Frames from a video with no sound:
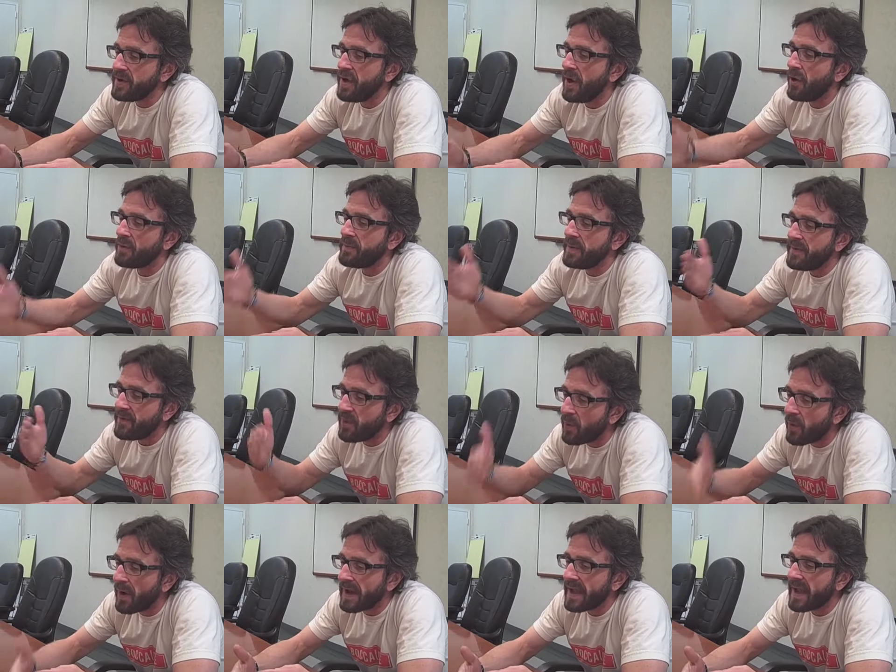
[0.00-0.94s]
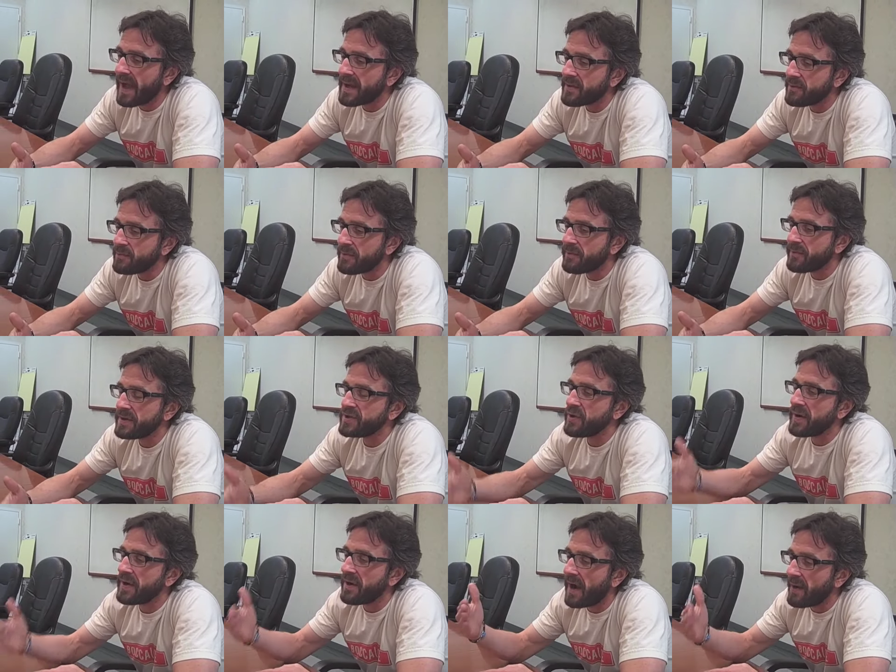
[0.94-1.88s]
a note. Before I got to the
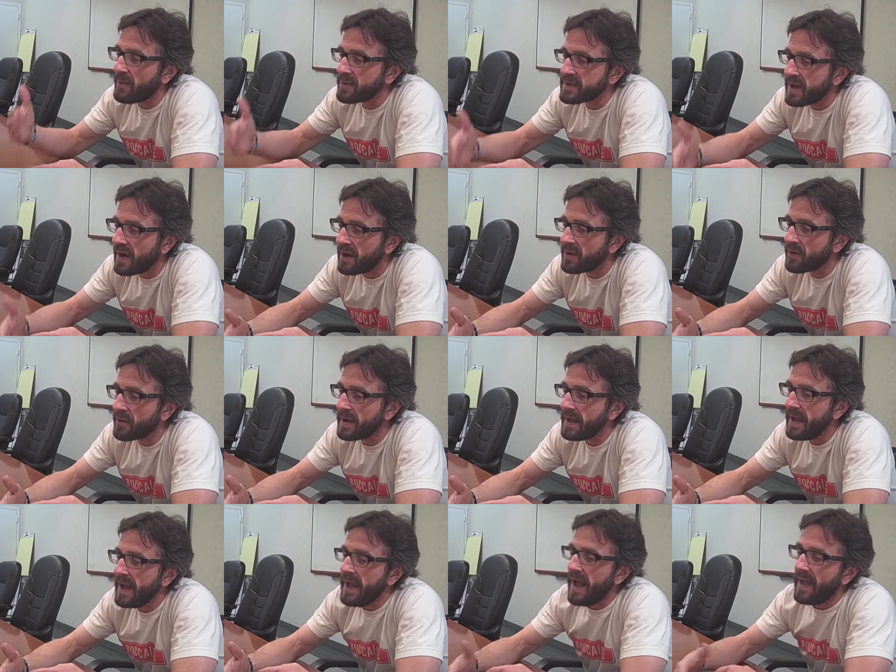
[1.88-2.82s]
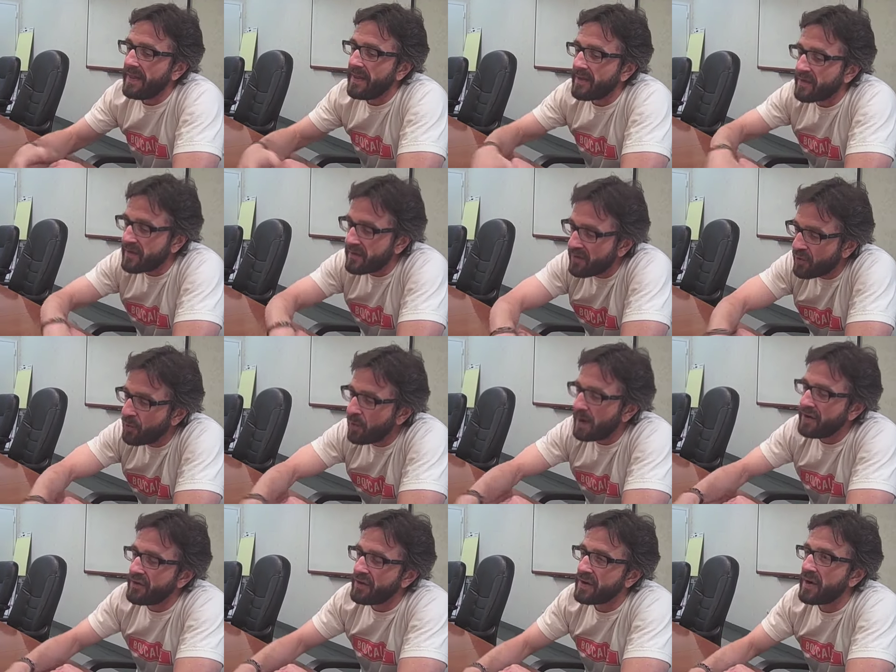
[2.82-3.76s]
refrigerator, I was hungry, and the
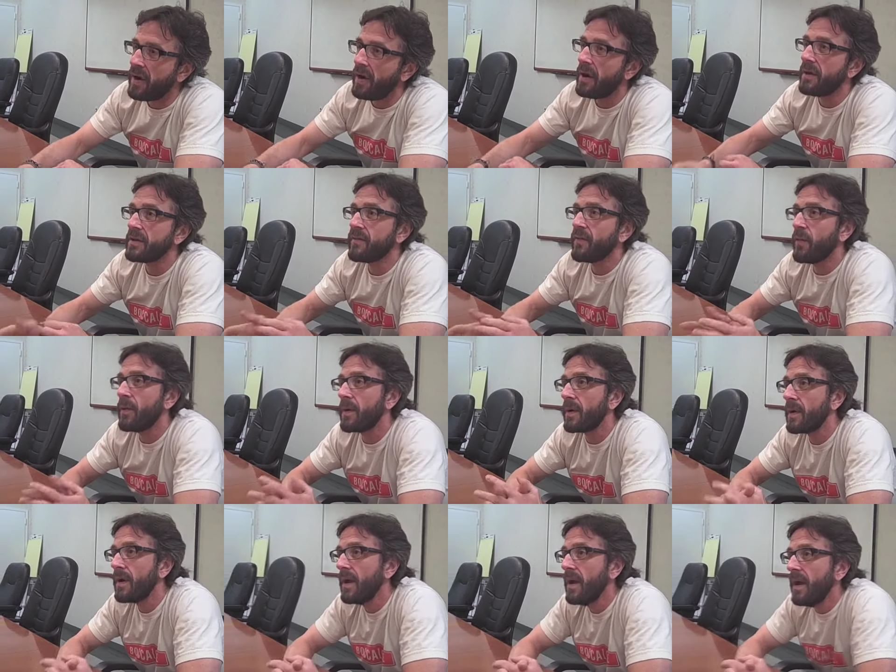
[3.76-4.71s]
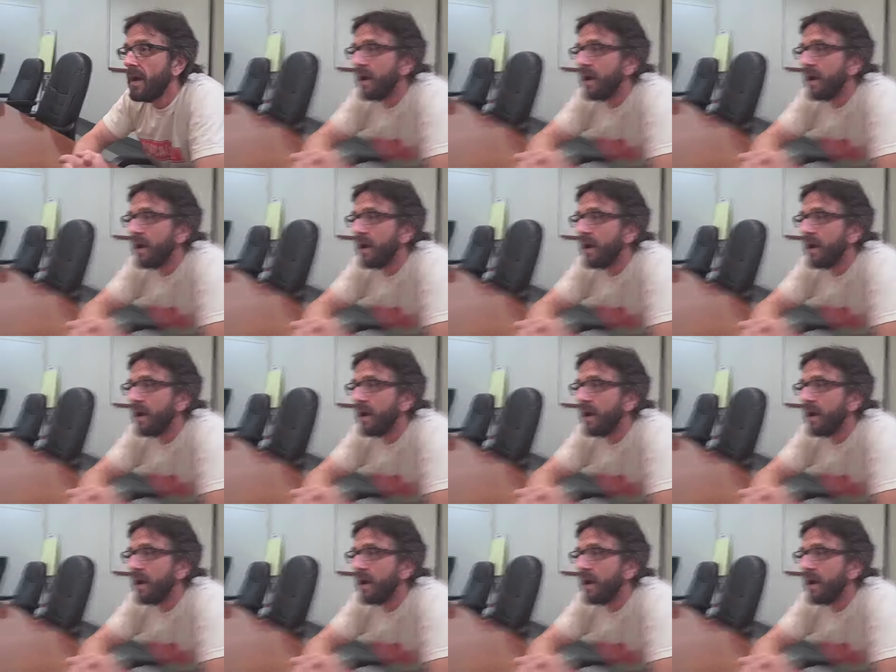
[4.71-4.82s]
situation called for